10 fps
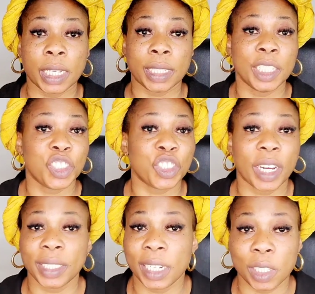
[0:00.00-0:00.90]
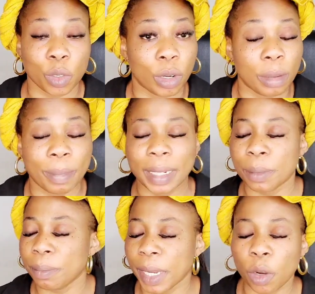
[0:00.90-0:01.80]
this channel is all about
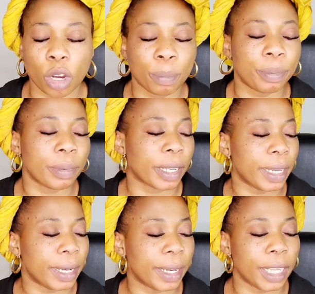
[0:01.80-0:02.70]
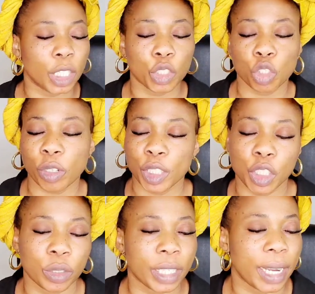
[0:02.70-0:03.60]
makeup, gele,
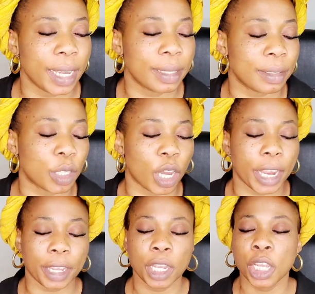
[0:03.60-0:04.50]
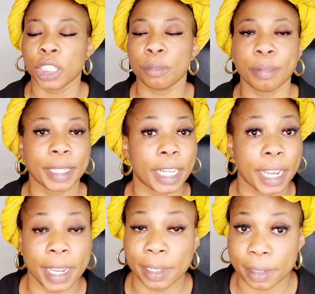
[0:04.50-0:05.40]
traditional hairstyle, the bridal
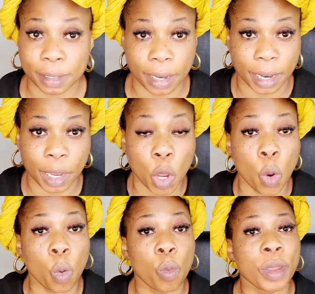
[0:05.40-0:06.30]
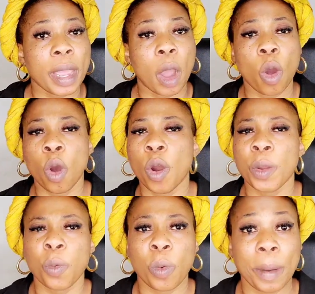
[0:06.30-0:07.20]
hairstyle. We are all
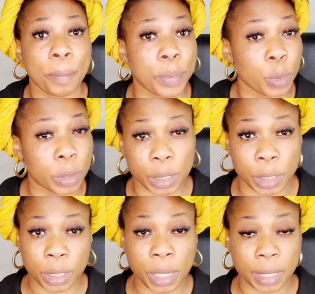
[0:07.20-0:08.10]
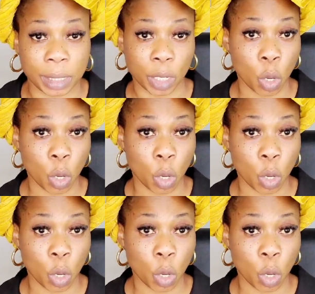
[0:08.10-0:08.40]
in one beauty. Yes,